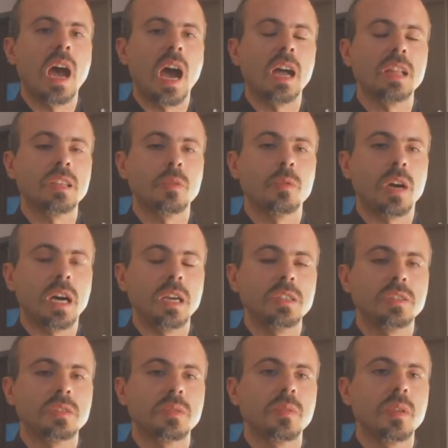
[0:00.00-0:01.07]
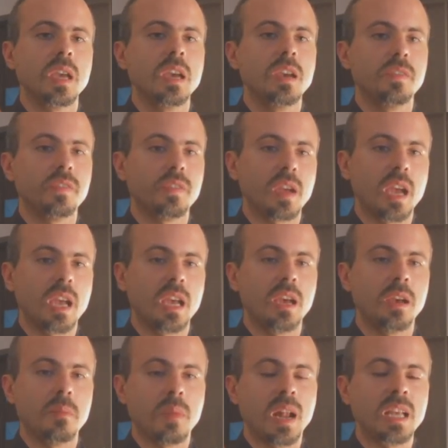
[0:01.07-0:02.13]
Otherwise, if
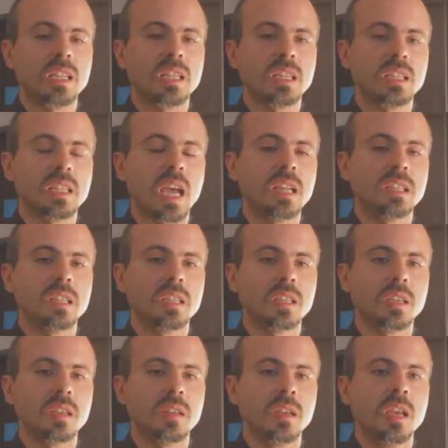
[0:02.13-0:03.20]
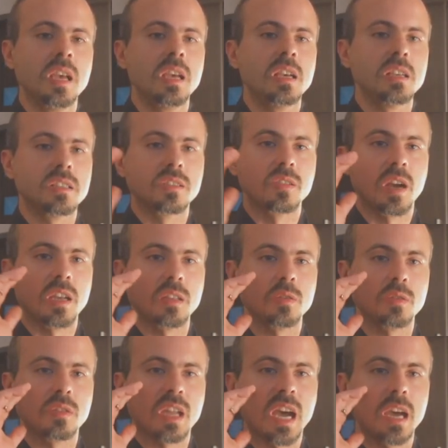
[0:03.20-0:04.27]
a malignant entity is trying
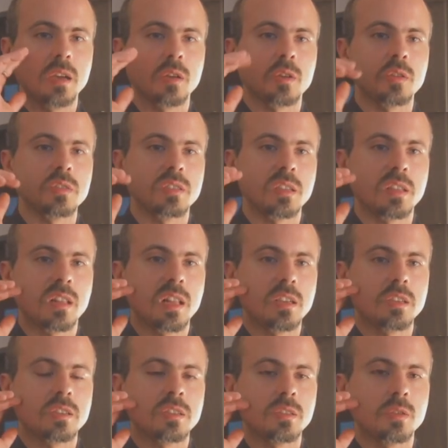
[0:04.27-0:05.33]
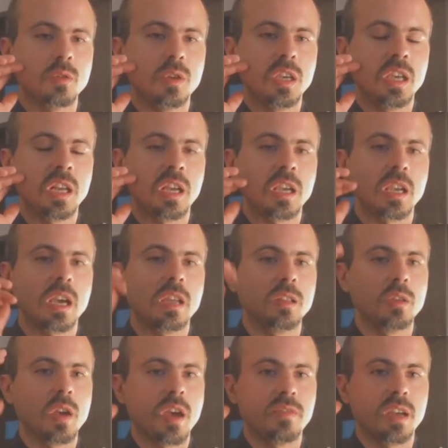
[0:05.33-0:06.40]
to tie your concentration to hearing and
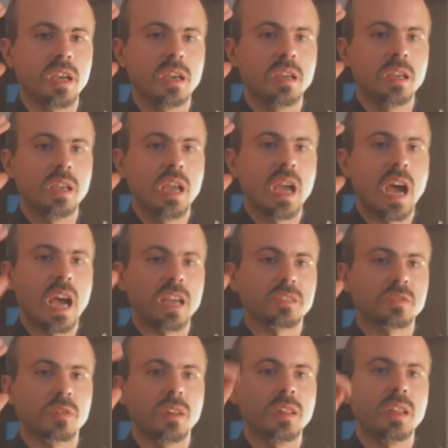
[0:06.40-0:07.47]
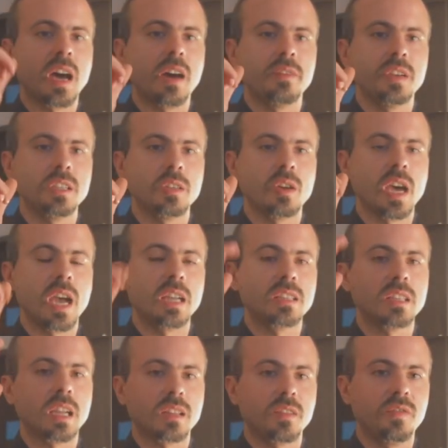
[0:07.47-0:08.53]
you have a astral larva in your head
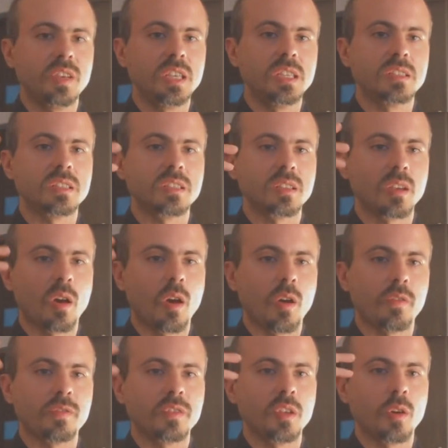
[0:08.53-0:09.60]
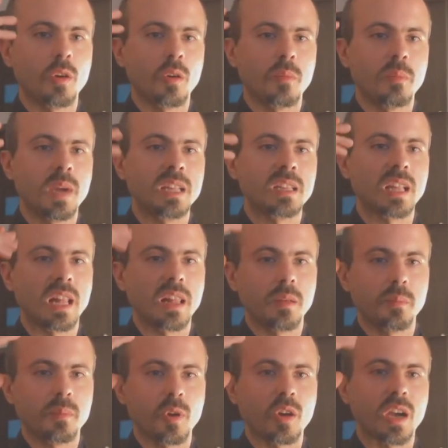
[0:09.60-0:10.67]
that feasts off your mental
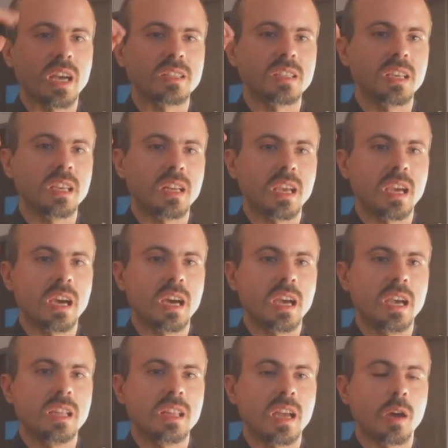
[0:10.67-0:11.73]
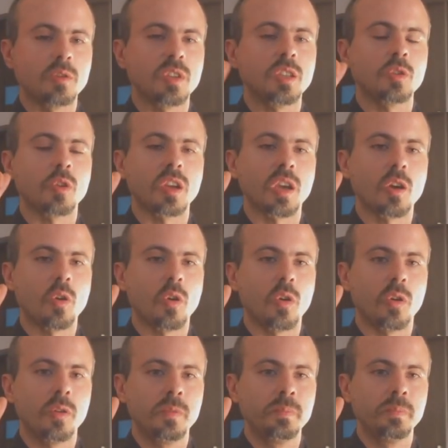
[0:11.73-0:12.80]
broadcast area and auditory core,